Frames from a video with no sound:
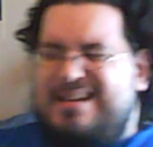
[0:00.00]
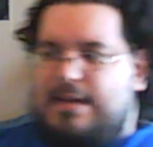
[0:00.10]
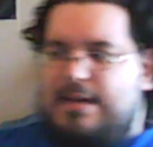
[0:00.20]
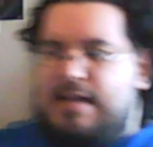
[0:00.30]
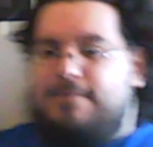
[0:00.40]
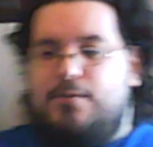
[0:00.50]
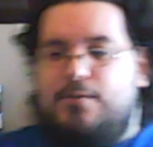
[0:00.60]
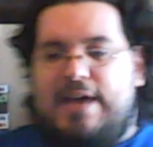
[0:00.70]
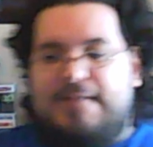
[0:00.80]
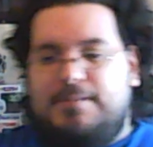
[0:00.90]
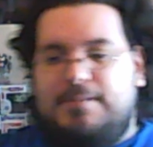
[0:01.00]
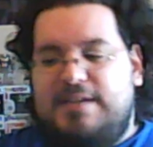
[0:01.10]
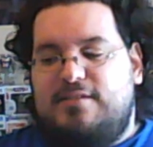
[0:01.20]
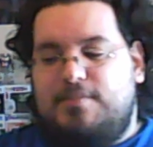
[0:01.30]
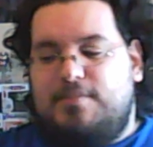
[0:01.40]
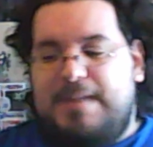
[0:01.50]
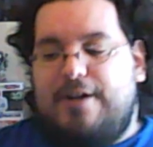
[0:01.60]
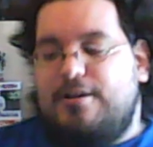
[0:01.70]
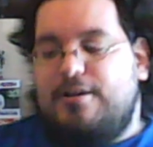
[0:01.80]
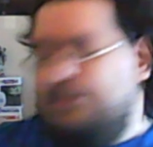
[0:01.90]
if you have the money to
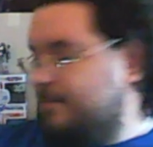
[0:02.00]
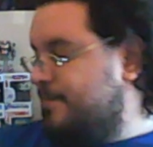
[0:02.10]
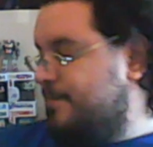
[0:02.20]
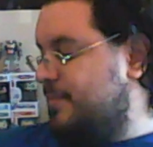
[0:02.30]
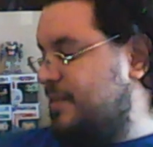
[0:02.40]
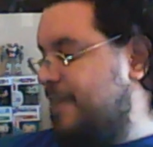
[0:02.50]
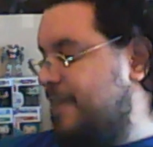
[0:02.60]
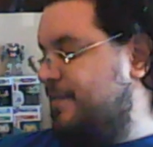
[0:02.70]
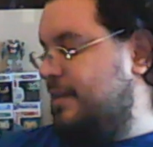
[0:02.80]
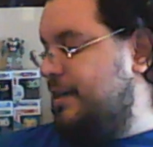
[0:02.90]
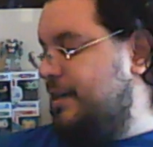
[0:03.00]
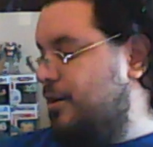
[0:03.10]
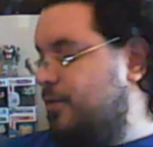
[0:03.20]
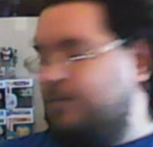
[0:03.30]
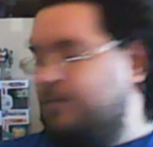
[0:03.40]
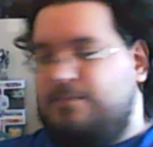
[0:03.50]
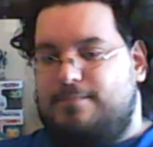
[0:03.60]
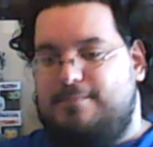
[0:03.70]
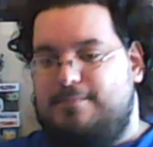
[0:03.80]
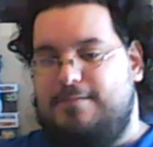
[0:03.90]
spare, definitely go
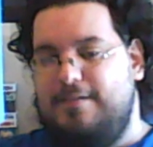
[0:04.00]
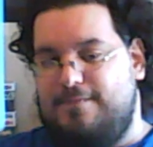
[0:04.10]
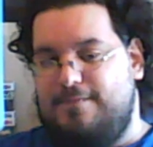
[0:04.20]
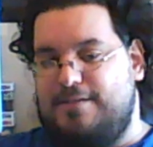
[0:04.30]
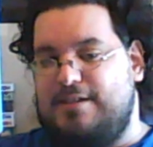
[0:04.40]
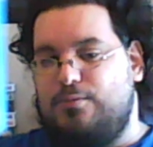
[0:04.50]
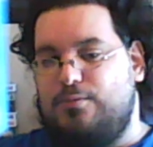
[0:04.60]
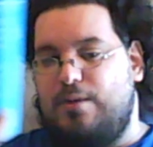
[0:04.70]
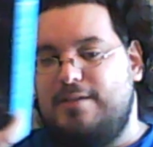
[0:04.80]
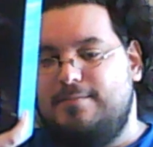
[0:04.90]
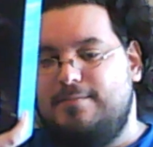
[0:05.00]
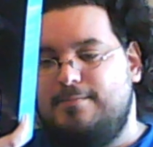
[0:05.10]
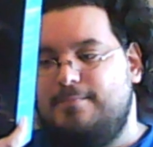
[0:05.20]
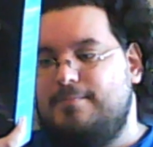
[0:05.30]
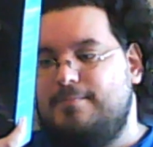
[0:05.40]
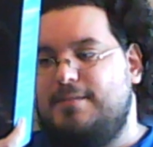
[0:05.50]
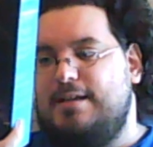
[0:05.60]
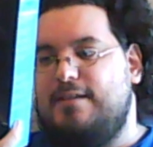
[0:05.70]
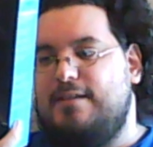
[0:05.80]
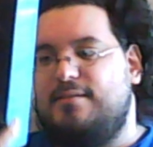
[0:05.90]
for this one.
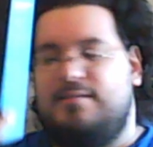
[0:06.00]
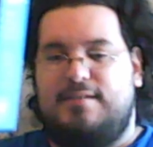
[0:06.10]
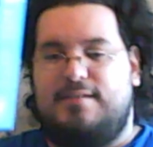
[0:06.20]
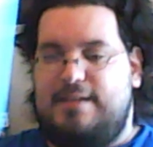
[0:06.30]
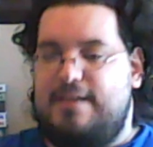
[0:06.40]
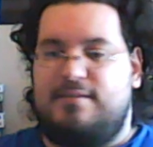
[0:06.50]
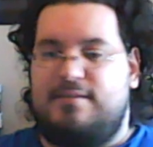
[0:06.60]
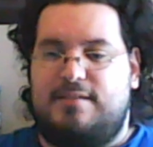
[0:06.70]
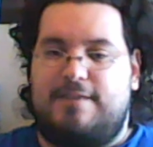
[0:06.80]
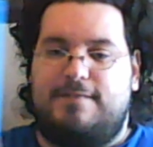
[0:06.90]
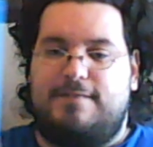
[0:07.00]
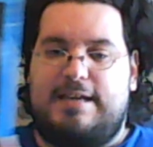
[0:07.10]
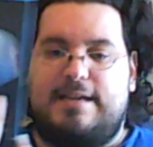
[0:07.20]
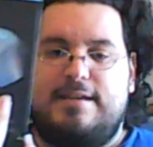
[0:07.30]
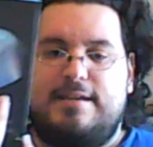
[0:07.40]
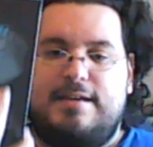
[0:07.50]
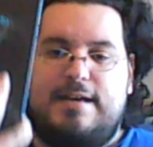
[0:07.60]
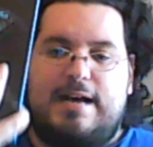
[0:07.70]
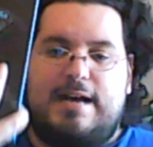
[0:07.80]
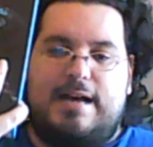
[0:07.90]
It is definitely.
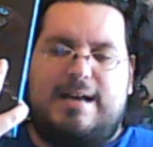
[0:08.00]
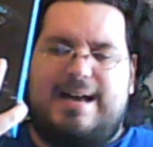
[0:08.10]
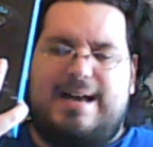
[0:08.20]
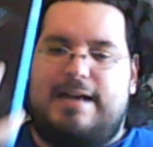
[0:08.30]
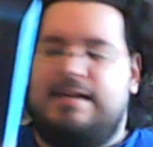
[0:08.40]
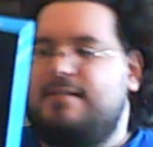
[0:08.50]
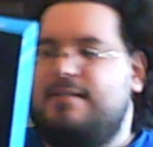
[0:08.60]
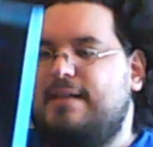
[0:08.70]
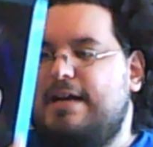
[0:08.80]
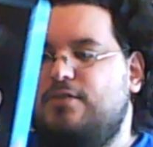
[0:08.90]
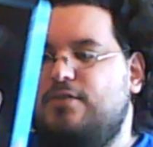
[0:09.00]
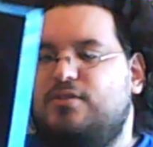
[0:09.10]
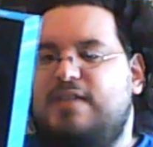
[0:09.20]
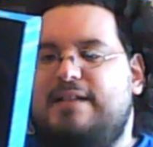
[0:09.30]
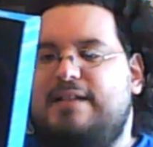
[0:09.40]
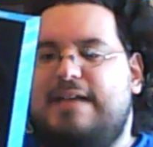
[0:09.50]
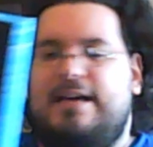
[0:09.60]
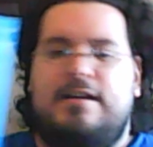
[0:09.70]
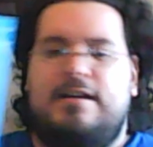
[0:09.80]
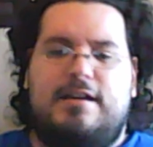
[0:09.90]
It's like I used to think
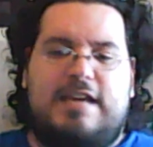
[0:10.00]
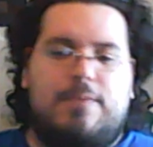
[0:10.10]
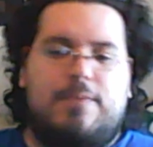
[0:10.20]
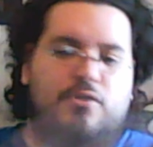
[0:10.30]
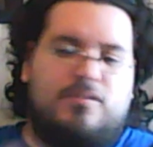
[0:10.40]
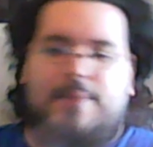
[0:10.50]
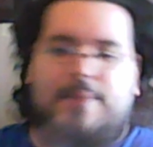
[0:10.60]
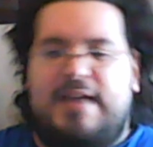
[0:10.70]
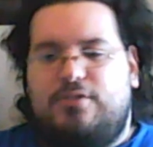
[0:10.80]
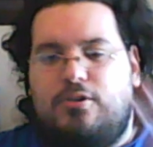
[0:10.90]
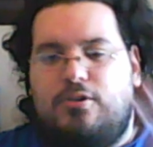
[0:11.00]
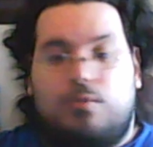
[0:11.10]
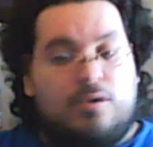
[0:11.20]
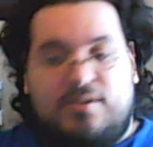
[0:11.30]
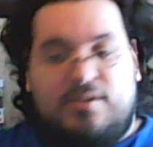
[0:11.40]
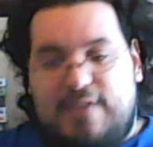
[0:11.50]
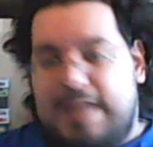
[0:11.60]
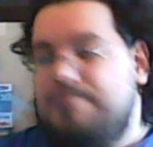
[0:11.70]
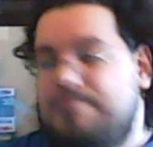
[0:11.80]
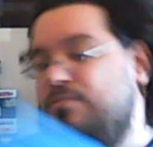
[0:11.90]
that keyboards and mice, they're all the
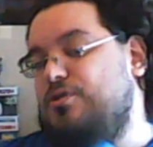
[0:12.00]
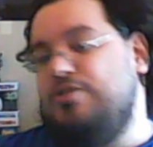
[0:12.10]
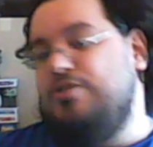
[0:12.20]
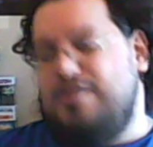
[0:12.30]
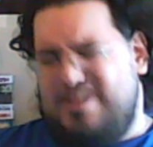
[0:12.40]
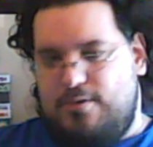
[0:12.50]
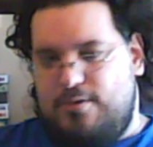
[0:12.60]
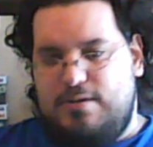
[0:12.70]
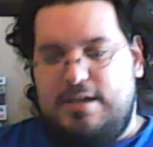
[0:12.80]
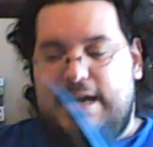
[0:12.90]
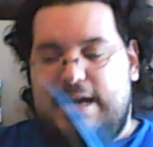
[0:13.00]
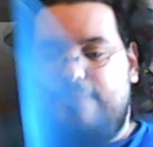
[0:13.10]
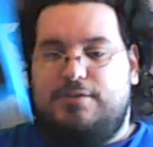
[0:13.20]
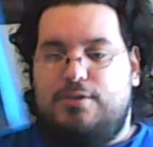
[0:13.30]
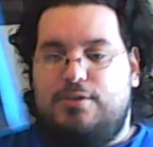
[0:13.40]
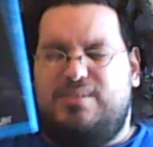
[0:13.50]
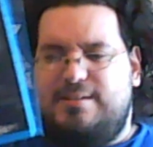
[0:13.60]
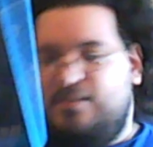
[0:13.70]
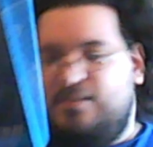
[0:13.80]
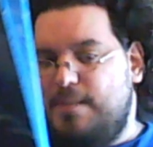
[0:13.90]
same. No. After using
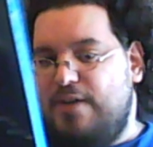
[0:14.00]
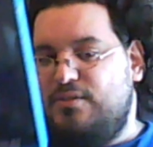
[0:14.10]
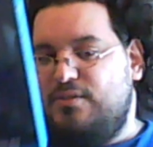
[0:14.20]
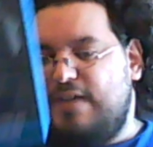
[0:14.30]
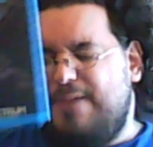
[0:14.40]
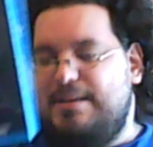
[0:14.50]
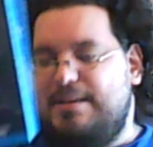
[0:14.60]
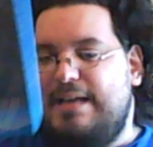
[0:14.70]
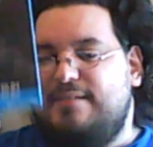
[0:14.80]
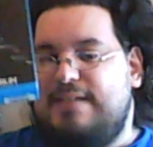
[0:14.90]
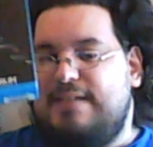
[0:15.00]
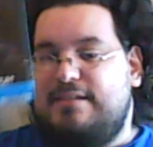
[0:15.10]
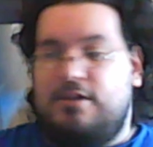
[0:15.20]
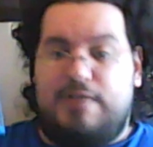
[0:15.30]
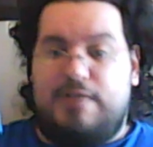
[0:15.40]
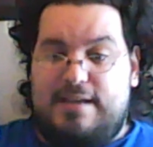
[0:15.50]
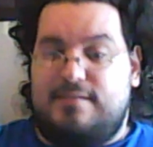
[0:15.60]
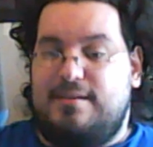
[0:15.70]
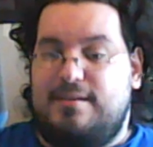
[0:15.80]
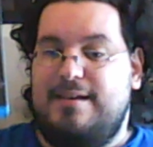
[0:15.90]
this mouse, I realized that there
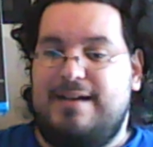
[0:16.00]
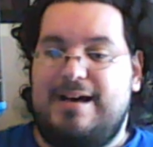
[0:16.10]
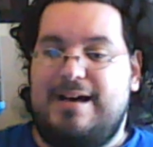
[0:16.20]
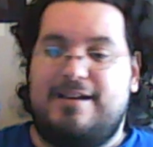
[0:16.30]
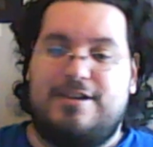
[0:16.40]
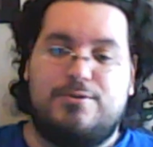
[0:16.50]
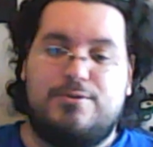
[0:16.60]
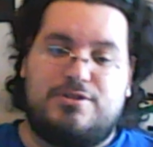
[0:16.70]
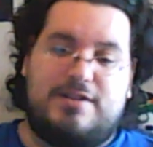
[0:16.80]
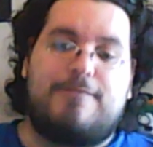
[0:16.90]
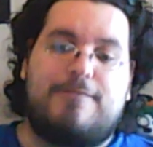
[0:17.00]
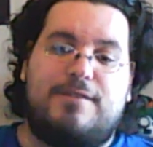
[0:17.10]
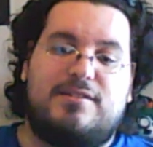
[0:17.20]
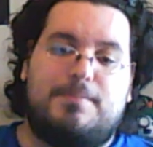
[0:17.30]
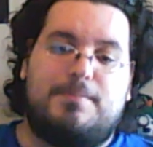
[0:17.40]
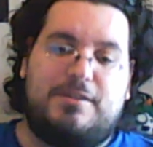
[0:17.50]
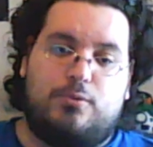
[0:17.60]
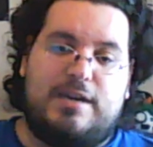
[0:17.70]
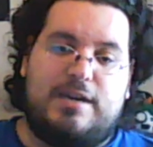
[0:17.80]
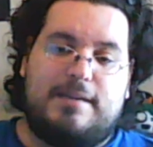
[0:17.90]
is a huge difference
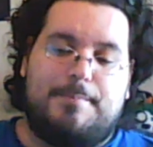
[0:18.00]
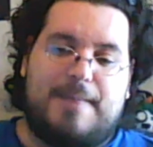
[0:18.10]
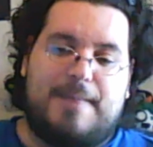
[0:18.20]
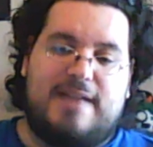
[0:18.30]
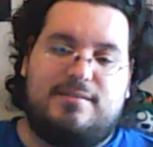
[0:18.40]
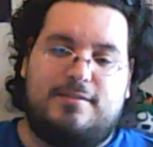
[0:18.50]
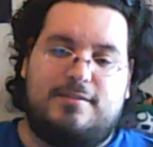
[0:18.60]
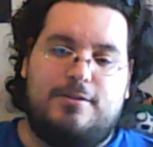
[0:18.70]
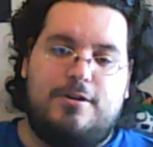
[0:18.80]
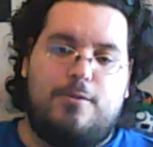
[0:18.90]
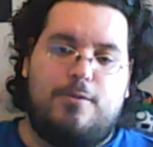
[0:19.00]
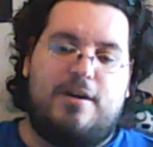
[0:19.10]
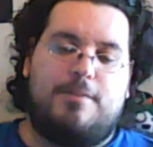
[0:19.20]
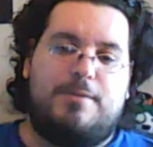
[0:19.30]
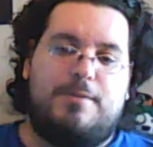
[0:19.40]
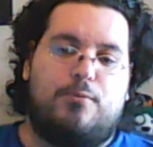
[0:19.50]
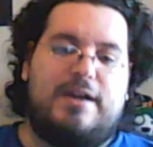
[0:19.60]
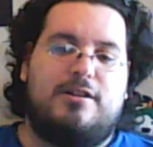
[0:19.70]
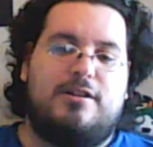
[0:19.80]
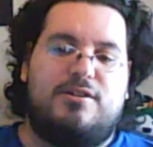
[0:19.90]
between mice, whether it be
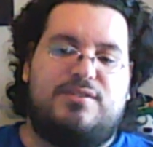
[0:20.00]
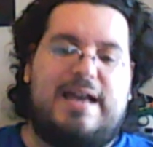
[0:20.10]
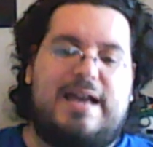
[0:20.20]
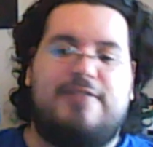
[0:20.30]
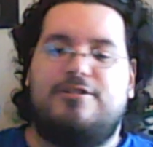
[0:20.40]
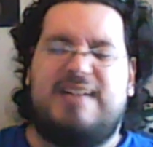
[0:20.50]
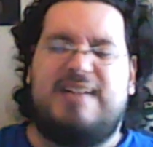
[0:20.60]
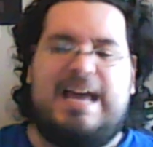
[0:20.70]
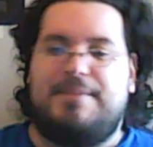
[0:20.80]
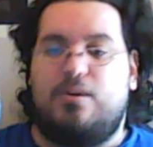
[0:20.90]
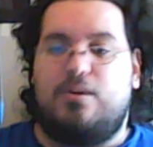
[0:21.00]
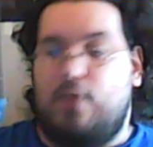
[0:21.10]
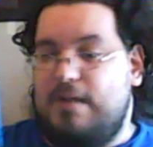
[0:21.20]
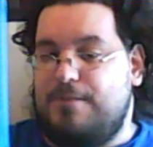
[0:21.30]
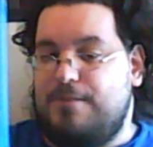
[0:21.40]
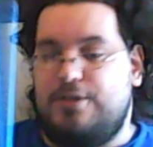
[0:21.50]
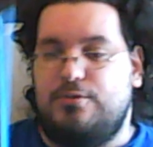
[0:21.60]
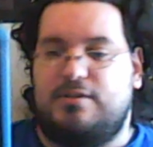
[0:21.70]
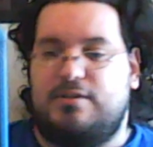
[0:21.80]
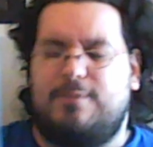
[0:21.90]
regular, standard, gaming, or whatever you're
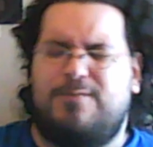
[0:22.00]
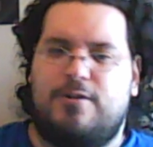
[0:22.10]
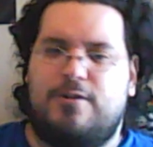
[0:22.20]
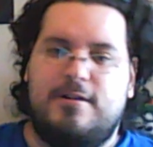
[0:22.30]
using them for.